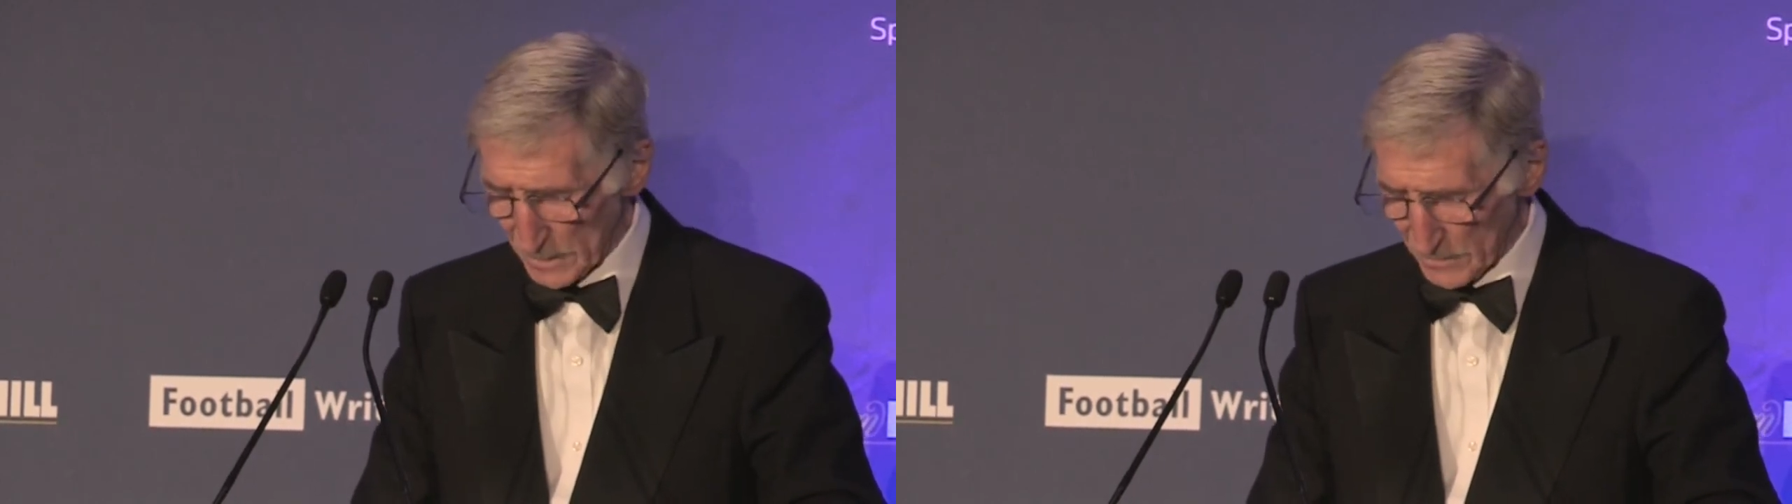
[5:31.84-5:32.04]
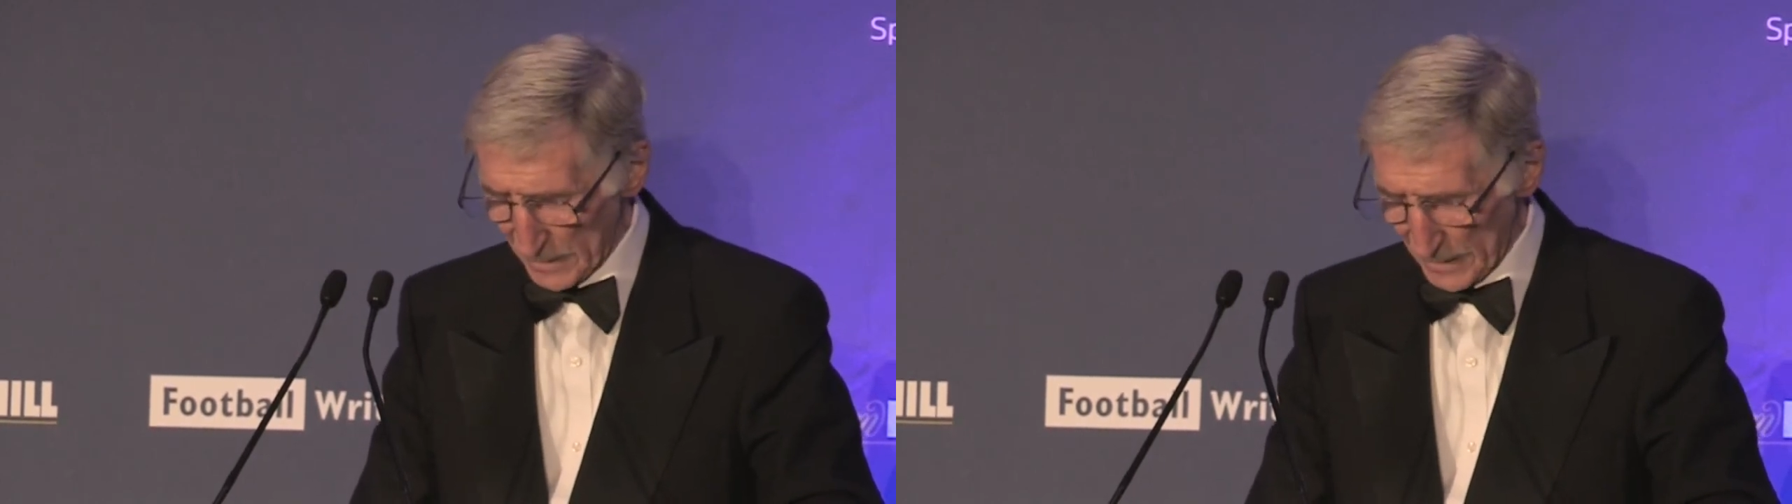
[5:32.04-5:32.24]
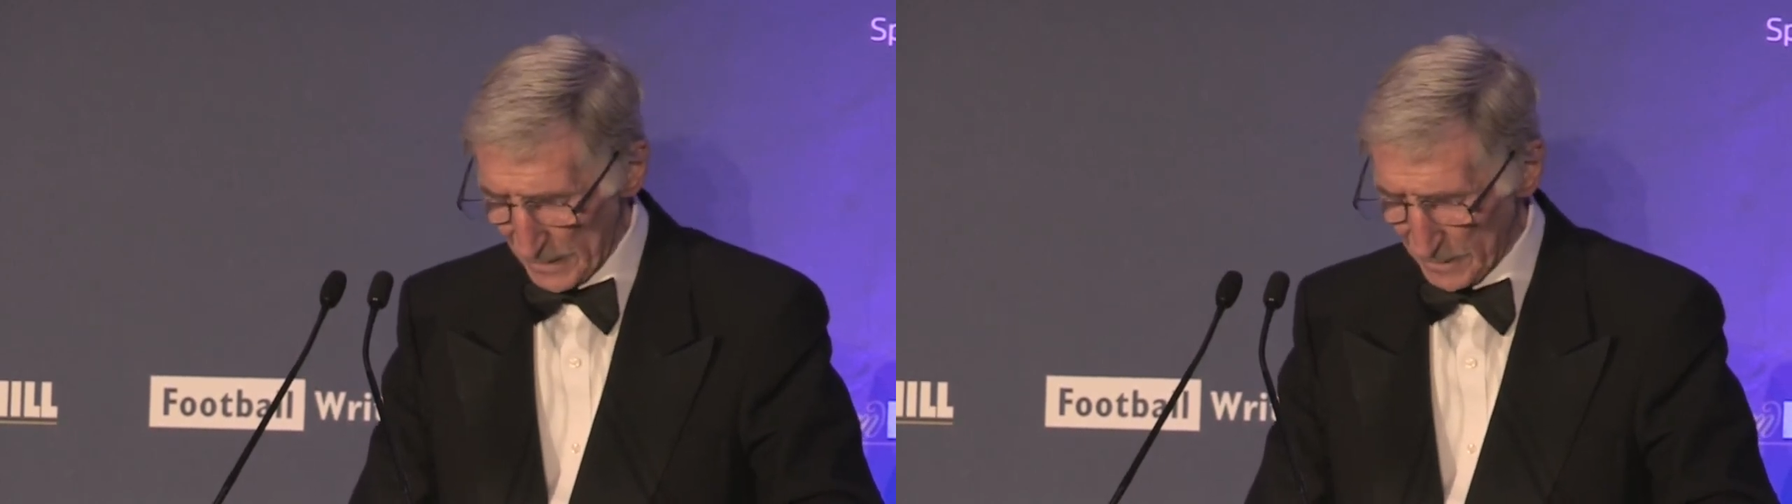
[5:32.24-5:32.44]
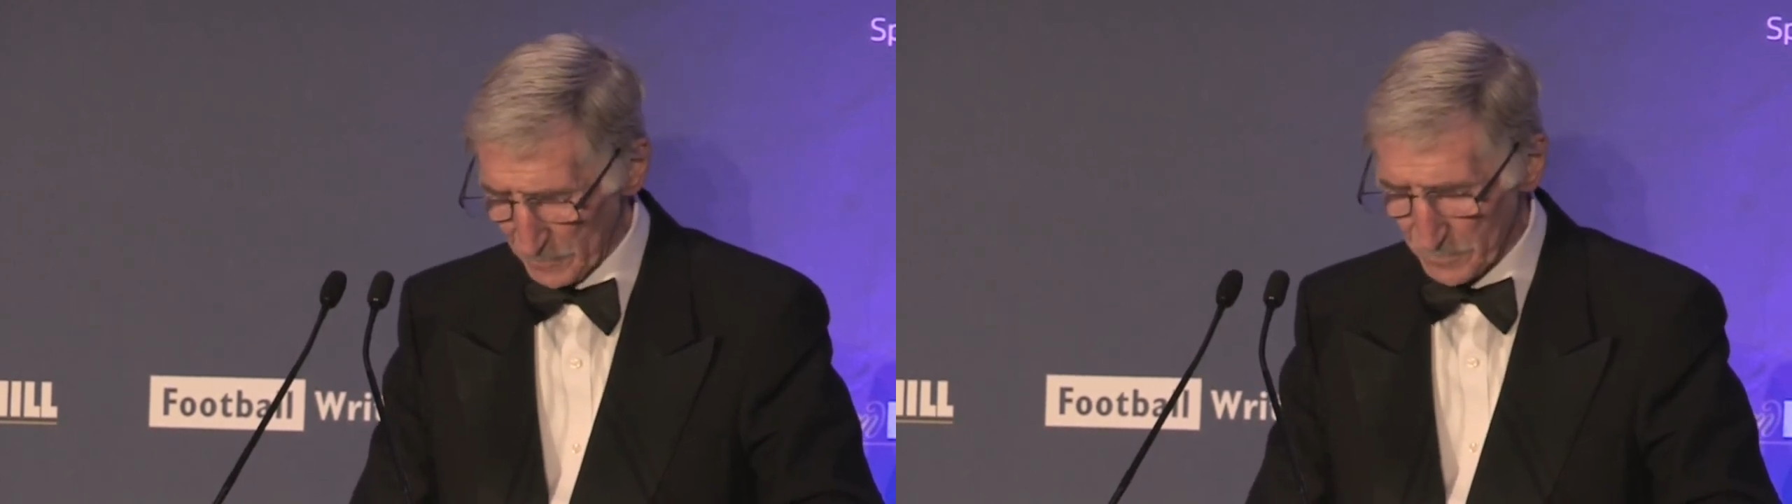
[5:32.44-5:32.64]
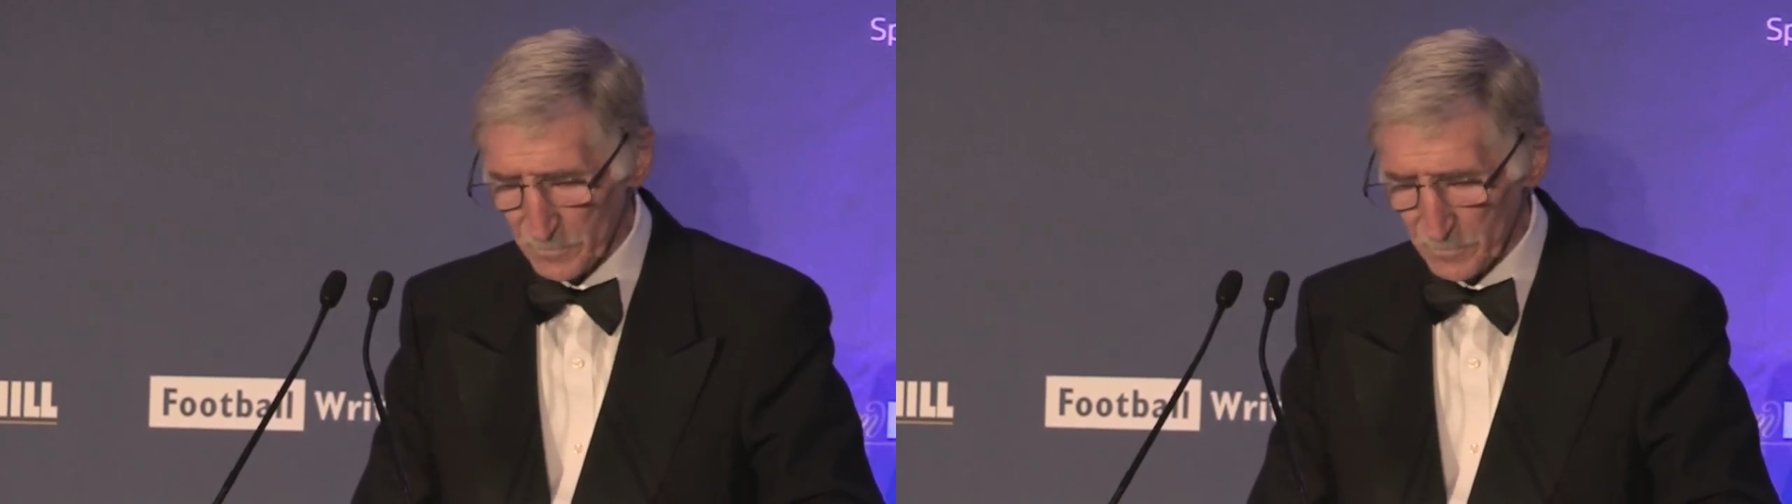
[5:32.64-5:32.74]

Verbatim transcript: in the air,